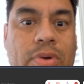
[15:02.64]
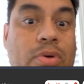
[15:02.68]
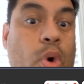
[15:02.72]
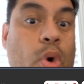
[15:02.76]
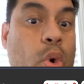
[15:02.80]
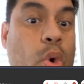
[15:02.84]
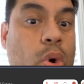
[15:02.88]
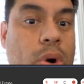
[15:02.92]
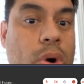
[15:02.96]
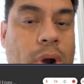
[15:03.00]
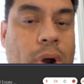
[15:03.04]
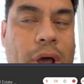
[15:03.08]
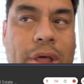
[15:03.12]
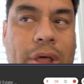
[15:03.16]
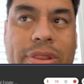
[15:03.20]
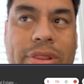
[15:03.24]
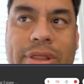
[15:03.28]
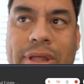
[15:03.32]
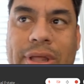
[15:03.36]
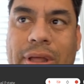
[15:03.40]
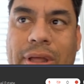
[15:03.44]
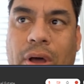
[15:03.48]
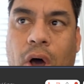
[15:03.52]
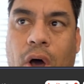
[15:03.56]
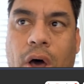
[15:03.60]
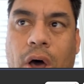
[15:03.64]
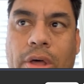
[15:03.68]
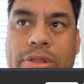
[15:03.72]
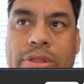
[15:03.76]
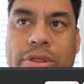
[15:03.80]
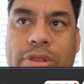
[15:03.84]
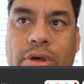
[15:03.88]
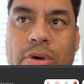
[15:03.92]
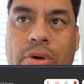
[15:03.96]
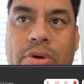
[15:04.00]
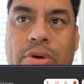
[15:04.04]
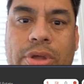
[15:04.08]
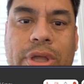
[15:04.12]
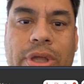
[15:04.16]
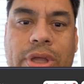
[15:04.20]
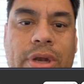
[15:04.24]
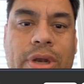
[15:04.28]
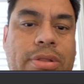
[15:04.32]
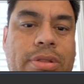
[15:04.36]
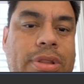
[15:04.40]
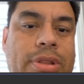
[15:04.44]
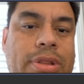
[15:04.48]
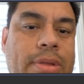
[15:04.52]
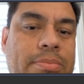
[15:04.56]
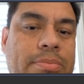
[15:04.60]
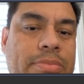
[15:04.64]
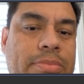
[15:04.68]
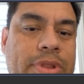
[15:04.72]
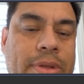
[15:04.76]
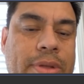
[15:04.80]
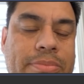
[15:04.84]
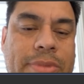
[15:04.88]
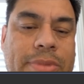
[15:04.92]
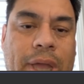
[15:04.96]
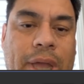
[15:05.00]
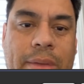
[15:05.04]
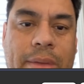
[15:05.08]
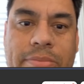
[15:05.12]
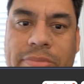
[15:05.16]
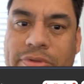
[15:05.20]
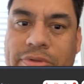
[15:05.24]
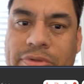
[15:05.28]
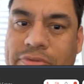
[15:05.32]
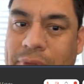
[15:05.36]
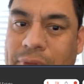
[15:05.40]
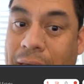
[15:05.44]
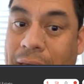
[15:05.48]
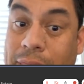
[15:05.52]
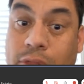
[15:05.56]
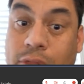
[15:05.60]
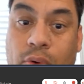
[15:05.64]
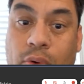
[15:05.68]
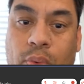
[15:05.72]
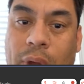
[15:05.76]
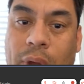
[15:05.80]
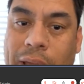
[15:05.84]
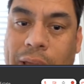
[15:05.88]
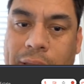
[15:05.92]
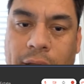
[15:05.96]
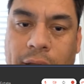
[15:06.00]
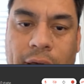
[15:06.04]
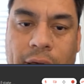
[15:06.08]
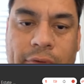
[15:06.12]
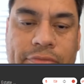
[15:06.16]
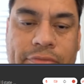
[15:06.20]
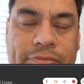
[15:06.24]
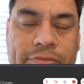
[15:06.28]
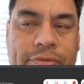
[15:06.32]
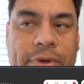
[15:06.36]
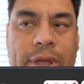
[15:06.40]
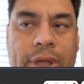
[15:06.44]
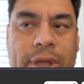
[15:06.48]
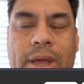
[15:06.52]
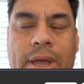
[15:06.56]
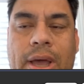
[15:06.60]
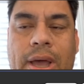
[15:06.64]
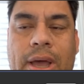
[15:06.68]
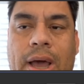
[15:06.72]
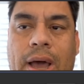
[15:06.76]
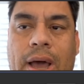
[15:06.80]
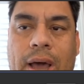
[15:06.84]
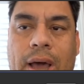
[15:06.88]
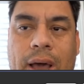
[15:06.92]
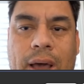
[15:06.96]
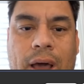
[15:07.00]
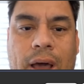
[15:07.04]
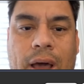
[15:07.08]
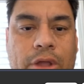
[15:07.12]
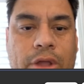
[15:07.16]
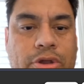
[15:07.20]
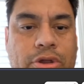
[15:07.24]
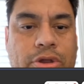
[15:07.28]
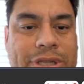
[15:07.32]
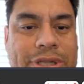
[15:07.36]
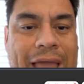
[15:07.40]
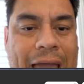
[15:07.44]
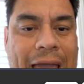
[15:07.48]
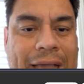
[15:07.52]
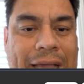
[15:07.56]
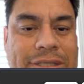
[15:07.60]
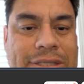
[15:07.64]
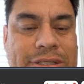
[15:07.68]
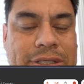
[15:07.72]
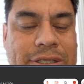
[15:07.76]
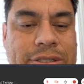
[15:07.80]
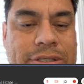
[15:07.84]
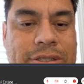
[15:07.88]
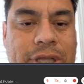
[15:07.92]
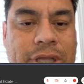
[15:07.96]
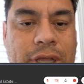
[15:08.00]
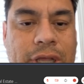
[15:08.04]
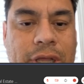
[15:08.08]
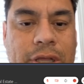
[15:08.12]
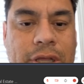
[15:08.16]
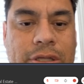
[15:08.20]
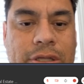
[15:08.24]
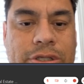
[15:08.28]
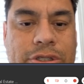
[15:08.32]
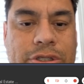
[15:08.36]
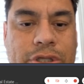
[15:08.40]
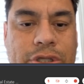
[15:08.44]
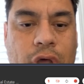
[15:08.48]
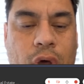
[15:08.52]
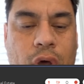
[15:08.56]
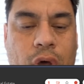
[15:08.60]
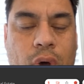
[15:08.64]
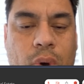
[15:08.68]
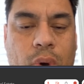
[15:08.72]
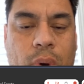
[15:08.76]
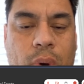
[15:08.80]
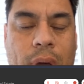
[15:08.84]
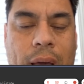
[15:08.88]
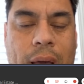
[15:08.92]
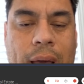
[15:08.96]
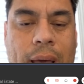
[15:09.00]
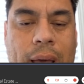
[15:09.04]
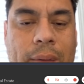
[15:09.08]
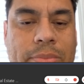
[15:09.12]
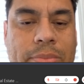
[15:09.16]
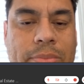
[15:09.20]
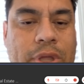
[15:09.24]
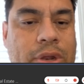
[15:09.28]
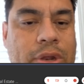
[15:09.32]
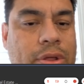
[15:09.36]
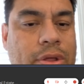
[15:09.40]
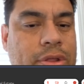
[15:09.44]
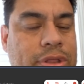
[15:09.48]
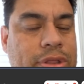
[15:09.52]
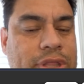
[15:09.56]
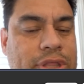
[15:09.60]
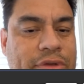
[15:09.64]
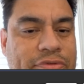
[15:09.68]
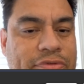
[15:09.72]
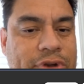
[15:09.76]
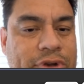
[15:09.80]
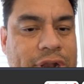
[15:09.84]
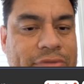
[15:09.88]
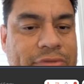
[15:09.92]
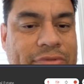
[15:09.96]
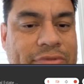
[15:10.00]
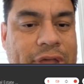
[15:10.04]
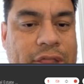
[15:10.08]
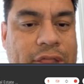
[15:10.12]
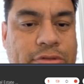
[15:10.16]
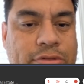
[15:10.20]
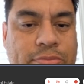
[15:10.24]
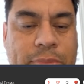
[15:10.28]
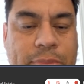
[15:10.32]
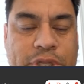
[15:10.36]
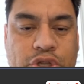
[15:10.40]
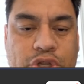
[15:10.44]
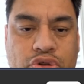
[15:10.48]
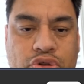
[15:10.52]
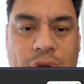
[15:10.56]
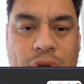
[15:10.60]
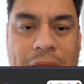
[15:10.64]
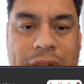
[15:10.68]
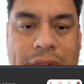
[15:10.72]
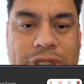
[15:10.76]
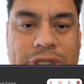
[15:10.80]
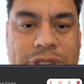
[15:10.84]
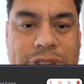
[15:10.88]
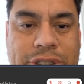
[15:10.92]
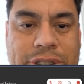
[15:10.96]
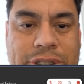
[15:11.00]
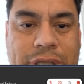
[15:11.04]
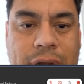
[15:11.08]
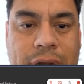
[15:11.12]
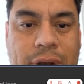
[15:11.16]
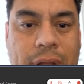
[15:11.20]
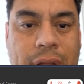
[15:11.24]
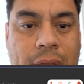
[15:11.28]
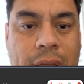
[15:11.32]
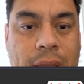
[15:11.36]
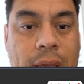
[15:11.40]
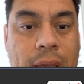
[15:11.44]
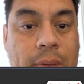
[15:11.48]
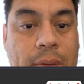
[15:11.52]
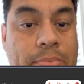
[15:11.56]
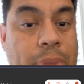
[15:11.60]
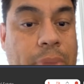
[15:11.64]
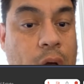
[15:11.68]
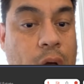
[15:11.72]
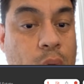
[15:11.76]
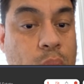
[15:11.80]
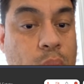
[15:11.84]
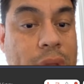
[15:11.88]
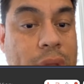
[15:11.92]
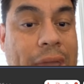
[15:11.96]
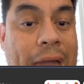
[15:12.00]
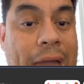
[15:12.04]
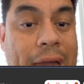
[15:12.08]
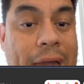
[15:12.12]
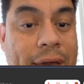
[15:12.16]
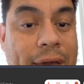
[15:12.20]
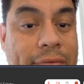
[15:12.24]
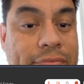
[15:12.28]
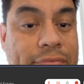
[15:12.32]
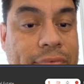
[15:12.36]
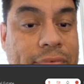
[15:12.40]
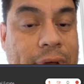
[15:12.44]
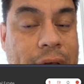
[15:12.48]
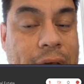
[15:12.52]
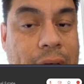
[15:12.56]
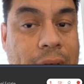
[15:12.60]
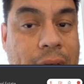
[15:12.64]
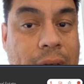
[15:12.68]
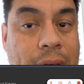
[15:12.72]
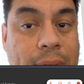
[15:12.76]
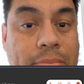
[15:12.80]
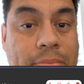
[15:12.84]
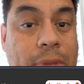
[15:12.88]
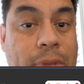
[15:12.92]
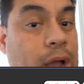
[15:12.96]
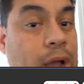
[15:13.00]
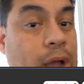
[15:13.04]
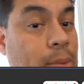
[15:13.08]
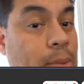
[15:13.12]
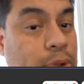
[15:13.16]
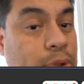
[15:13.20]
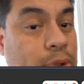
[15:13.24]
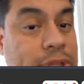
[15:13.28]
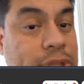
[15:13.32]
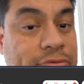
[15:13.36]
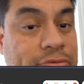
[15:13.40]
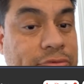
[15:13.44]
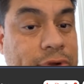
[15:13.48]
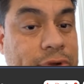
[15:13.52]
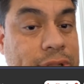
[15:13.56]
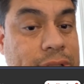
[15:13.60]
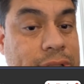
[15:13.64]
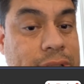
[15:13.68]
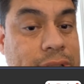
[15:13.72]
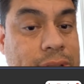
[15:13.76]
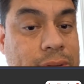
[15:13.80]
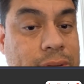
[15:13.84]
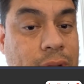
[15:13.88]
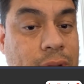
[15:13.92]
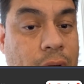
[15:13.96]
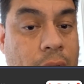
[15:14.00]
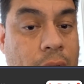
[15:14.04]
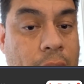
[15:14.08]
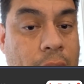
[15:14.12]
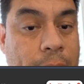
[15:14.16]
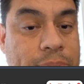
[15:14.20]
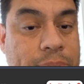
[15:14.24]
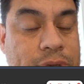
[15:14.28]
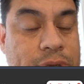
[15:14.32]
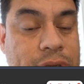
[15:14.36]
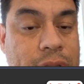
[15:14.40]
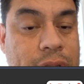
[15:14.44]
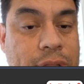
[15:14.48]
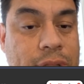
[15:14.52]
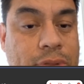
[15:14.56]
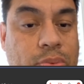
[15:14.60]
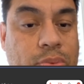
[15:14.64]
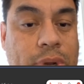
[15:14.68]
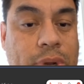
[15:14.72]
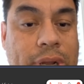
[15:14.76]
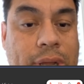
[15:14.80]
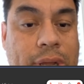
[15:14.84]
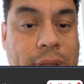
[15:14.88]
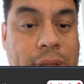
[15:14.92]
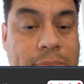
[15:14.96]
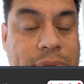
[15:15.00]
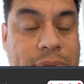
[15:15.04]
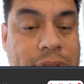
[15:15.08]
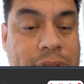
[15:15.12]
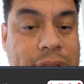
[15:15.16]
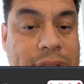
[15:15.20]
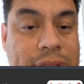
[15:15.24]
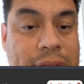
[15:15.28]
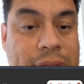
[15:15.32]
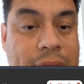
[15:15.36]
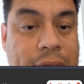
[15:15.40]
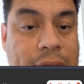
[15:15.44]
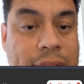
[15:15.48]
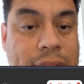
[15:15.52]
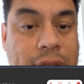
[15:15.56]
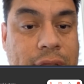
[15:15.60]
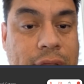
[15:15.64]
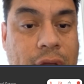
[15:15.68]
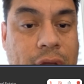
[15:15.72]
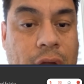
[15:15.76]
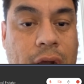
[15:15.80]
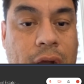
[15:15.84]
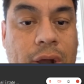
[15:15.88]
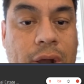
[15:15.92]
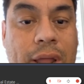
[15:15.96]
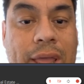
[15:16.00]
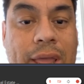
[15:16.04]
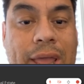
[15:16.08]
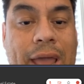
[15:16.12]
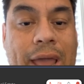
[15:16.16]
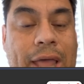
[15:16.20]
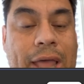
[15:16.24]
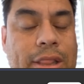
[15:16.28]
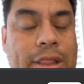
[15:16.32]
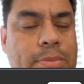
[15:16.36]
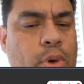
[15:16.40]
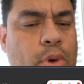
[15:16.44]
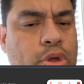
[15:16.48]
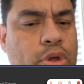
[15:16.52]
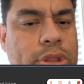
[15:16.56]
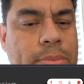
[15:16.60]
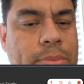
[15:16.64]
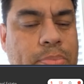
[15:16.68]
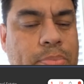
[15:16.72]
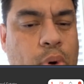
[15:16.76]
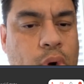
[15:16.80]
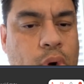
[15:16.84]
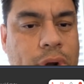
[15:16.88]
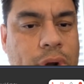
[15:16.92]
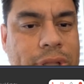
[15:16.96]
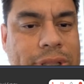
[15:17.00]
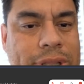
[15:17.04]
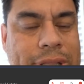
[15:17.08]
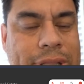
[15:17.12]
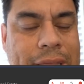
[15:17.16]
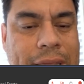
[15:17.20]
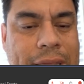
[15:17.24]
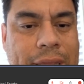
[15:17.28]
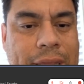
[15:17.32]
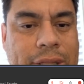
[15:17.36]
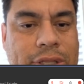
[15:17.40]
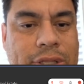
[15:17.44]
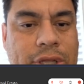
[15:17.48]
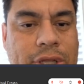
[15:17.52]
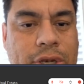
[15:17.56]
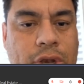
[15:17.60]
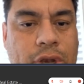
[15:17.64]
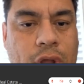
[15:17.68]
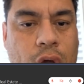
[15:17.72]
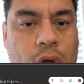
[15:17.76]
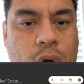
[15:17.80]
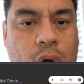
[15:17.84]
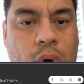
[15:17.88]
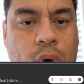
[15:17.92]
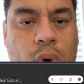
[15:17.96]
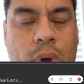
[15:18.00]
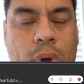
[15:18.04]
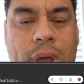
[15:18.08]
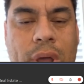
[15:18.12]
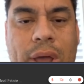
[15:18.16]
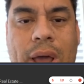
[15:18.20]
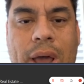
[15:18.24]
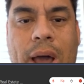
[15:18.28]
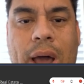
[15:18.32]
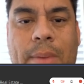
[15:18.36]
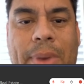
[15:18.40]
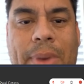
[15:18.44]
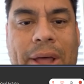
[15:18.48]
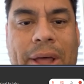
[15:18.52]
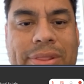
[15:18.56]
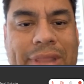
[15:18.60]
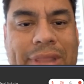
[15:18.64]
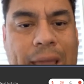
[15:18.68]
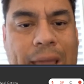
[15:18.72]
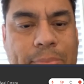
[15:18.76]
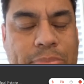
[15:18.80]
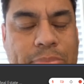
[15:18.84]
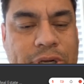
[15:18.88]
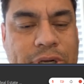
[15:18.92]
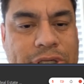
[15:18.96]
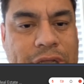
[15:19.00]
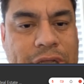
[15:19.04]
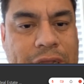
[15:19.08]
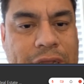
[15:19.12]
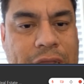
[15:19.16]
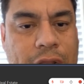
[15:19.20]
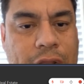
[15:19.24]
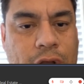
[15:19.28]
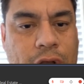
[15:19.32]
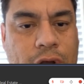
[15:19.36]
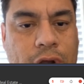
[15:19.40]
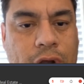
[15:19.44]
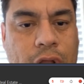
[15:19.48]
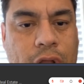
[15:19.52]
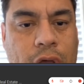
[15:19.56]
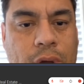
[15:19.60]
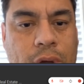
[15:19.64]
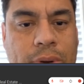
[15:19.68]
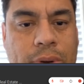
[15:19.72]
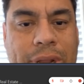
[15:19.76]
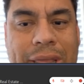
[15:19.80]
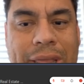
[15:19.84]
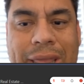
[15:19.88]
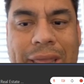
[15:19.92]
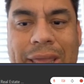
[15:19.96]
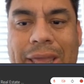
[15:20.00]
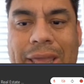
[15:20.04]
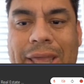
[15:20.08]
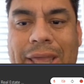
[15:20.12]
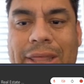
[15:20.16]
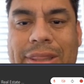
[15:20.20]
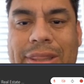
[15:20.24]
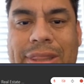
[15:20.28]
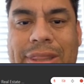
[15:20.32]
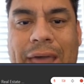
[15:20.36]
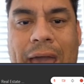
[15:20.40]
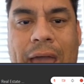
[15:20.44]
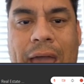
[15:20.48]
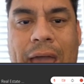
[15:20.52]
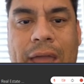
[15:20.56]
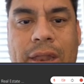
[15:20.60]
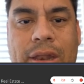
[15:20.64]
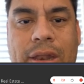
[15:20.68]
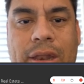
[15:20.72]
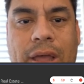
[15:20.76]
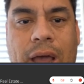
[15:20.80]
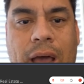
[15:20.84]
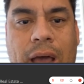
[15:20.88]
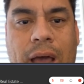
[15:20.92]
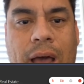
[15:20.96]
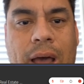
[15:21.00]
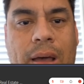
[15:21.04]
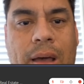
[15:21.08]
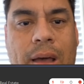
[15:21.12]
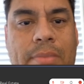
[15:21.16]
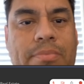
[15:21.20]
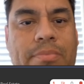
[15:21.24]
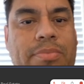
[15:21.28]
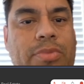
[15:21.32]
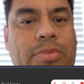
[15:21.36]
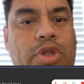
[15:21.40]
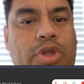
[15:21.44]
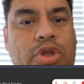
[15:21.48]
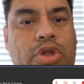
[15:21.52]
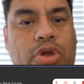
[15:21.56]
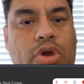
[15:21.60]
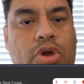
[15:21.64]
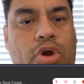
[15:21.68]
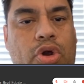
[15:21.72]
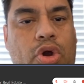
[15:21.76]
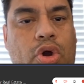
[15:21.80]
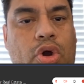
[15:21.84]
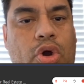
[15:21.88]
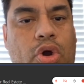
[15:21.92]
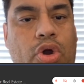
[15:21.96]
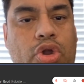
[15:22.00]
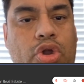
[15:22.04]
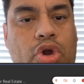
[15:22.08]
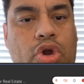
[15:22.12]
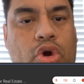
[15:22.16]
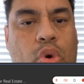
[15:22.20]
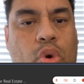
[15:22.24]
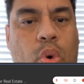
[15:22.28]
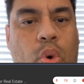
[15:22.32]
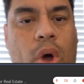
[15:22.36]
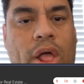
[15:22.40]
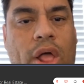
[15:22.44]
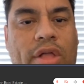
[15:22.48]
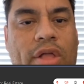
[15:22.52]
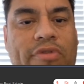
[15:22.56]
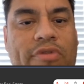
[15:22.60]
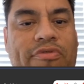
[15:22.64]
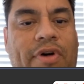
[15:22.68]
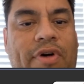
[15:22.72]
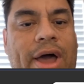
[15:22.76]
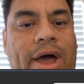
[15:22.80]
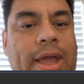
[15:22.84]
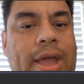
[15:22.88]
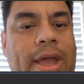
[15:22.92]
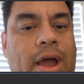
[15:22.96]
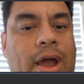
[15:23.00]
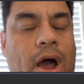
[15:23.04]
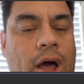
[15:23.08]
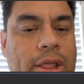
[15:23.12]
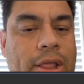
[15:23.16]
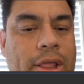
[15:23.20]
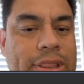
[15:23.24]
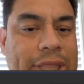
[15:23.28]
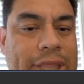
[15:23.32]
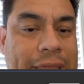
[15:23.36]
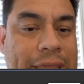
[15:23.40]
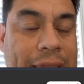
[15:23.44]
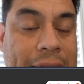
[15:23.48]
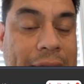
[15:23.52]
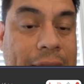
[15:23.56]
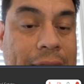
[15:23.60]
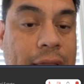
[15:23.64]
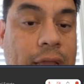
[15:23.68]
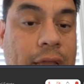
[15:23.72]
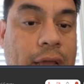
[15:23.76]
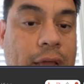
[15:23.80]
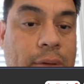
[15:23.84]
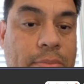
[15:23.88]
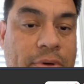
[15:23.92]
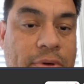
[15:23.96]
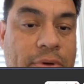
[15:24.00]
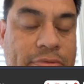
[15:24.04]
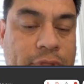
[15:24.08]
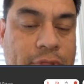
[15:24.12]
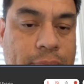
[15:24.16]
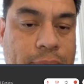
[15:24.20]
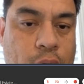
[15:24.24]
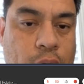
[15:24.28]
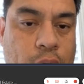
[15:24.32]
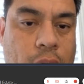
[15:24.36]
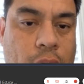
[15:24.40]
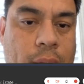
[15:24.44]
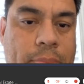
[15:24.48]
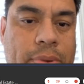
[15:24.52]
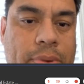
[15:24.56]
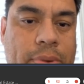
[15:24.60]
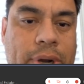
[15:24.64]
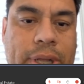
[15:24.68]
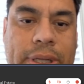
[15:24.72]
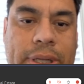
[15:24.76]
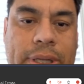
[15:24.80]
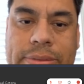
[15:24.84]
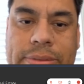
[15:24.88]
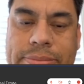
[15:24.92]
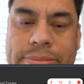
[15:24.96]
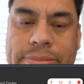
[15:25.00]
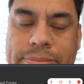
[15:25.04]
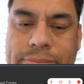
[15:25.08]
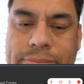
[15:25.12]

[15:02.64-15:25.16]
or also sometimes as a write-off on your taxes. So there's different investment strategies there, but we have a couple different options when it comes to DSCR, and the most important thing to know about that particular loan is that you're qualifying on the income of the property.